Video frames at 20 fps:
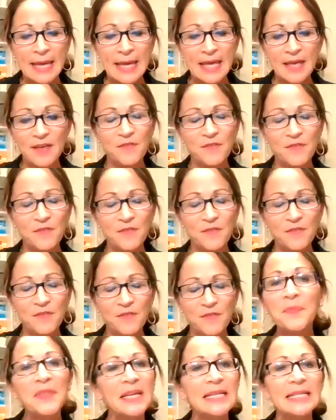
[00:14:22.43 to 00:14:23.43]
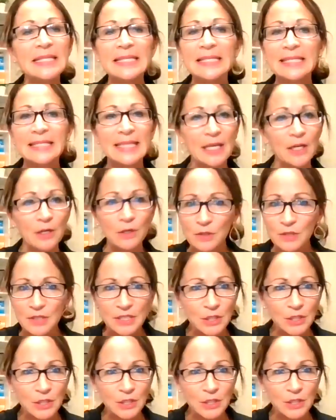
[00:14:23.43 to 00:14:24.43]
if something
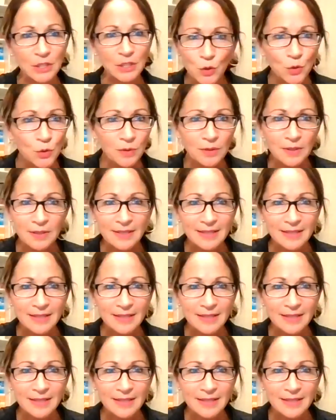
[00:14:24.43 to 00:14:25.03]
scares you,